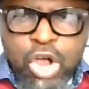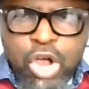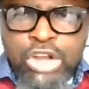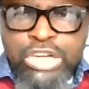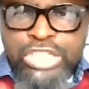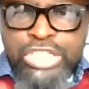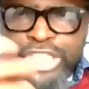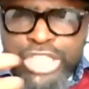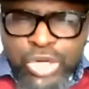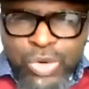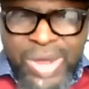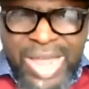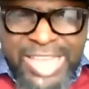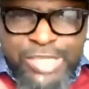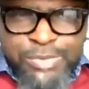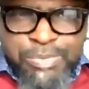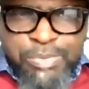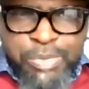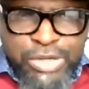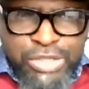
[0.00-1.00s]
Undue
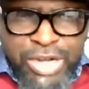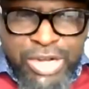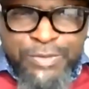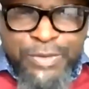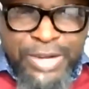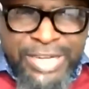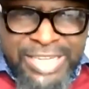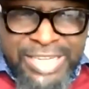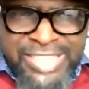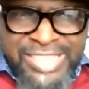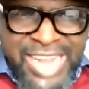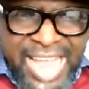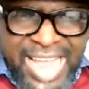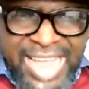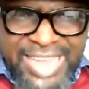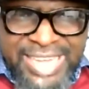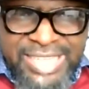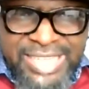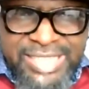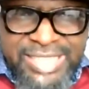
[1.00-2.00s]
exposure for the
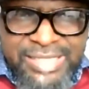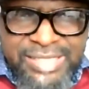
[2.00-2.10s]
child.